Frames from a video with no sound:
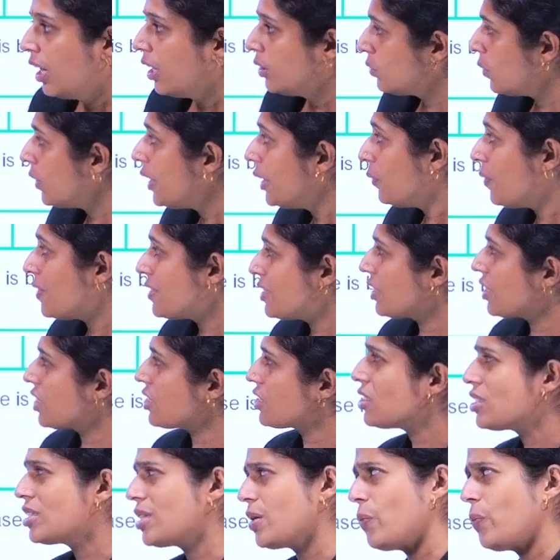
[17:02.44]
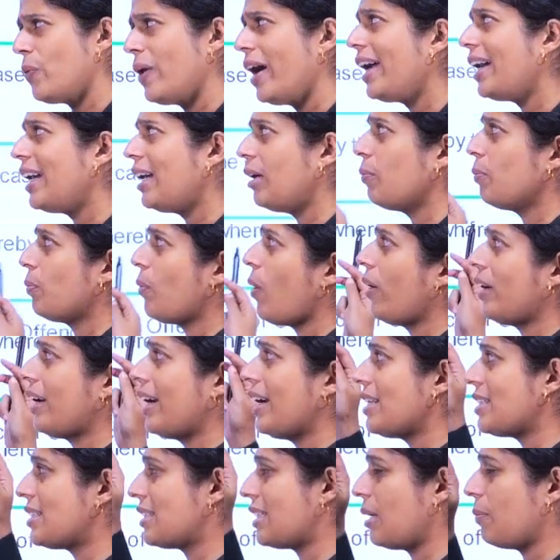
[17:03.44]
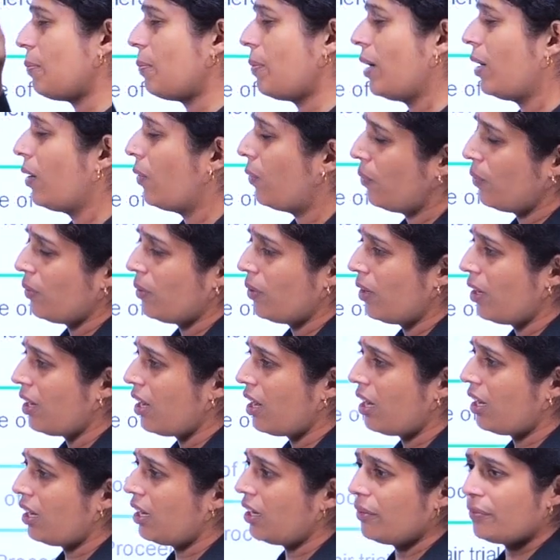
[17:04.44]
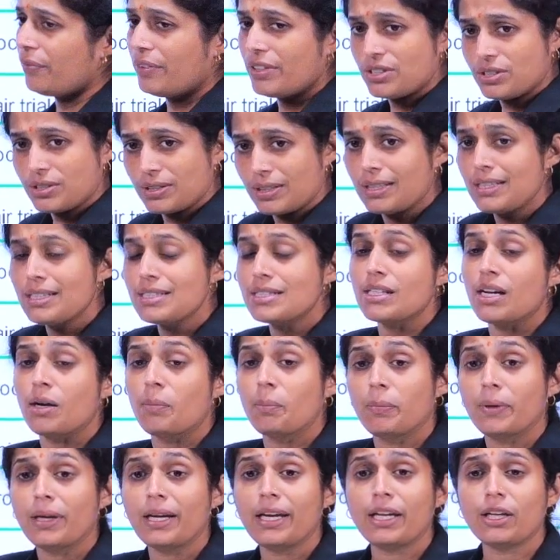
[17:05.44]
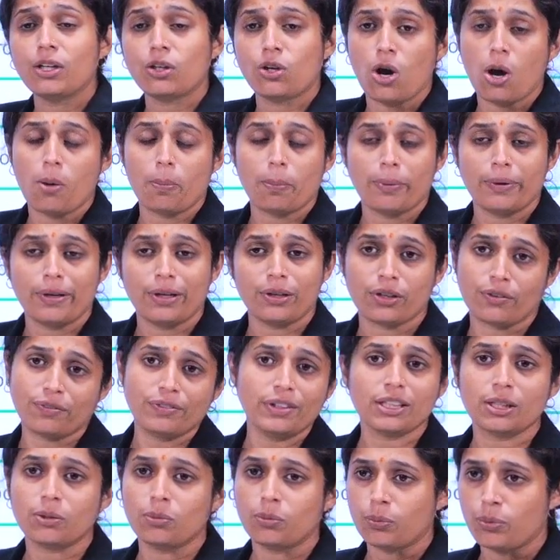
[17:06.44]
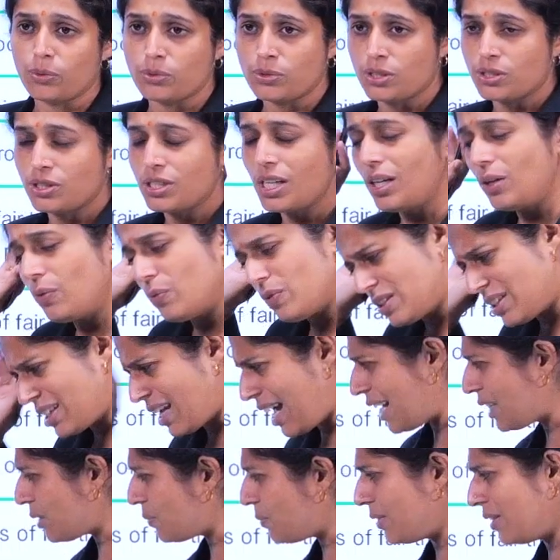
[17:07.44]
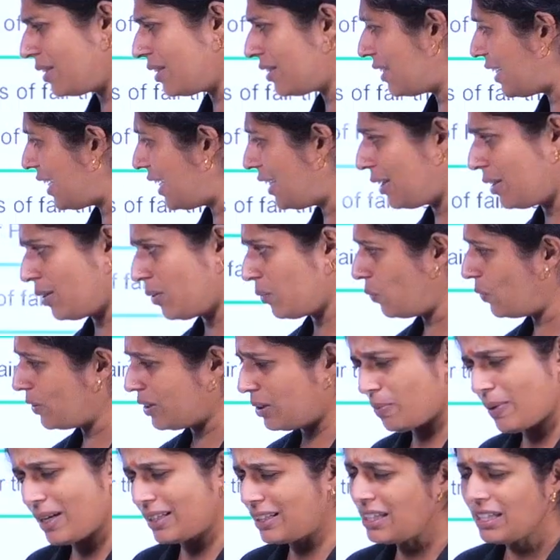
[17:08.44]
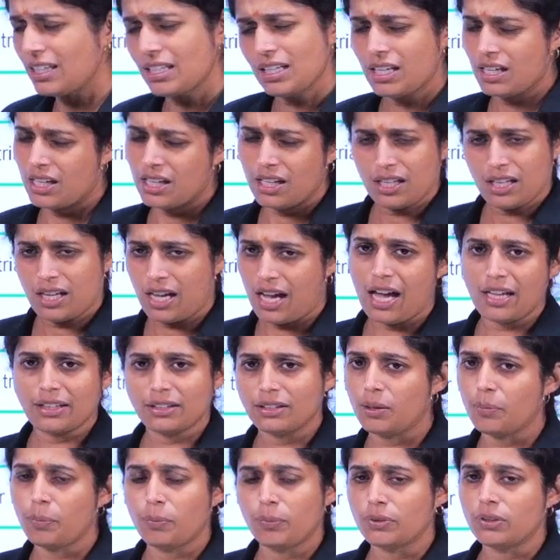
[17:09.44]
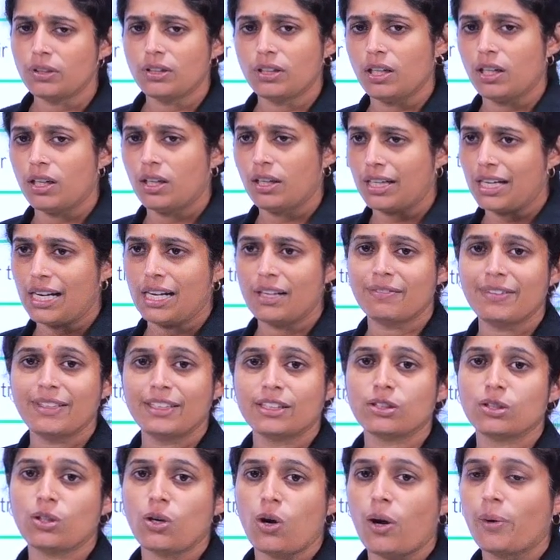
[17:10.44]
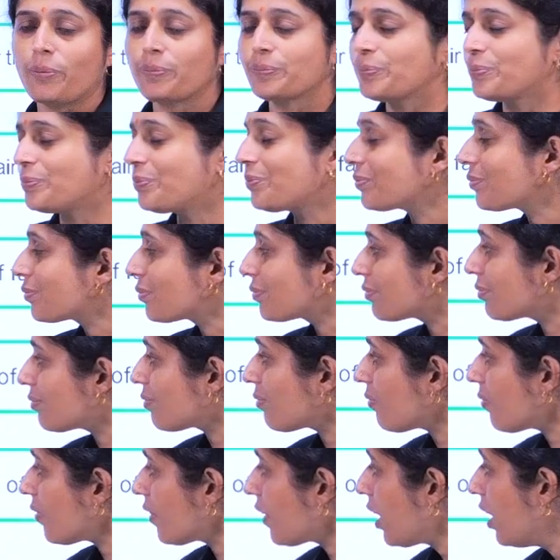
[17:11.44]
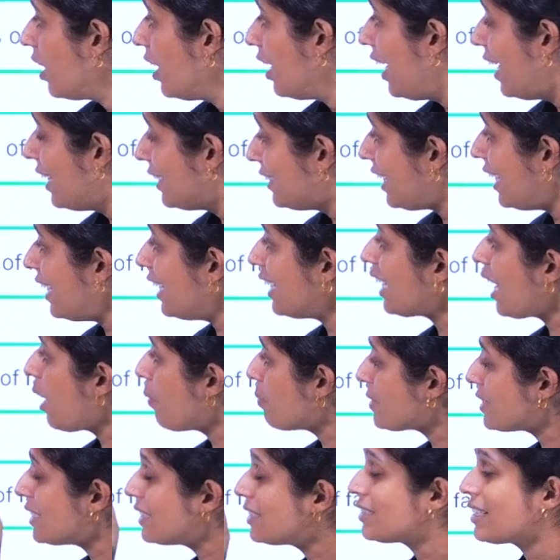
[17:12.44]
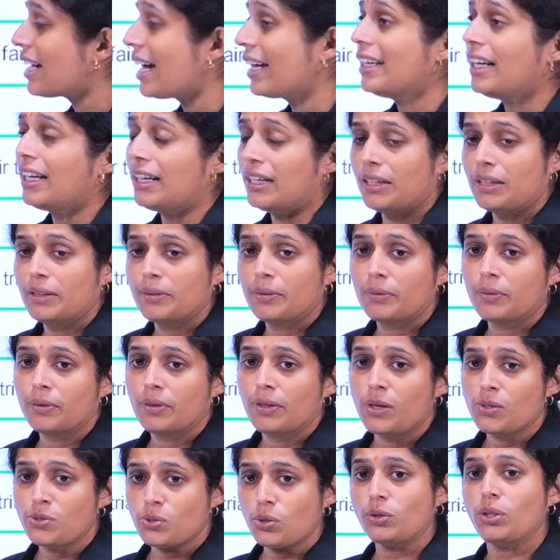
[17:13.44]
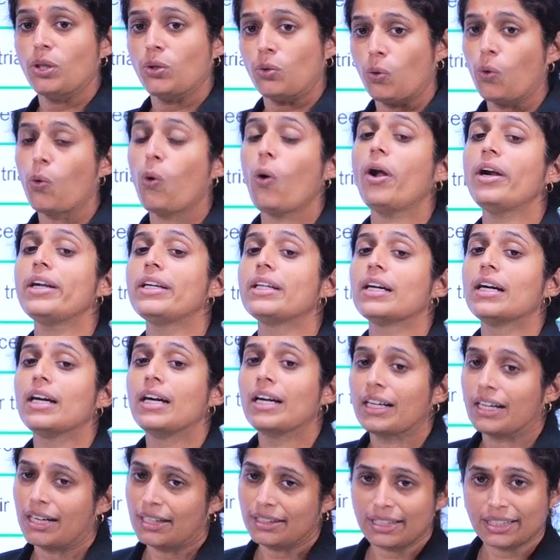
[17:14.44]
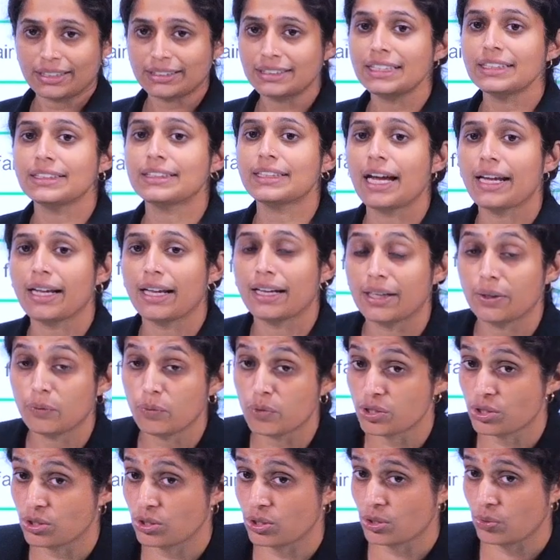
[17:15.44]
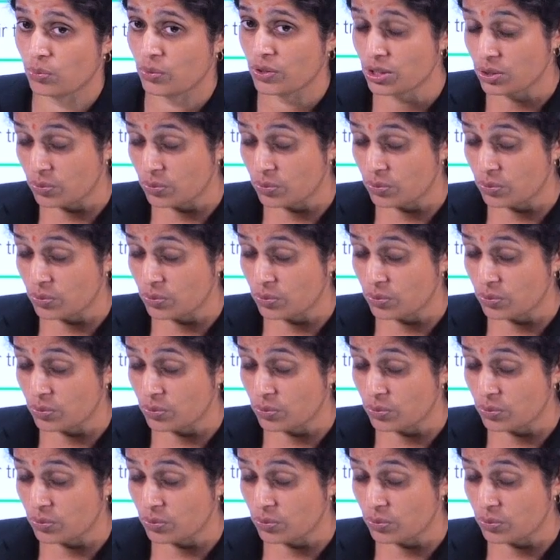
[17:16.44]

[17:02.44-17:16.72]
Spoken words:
So, investigation is a very important step, which is a main component of the criminal procedure, which has been dealt with by the relevant law. Then comes the trial. So, the court conducts the trial, which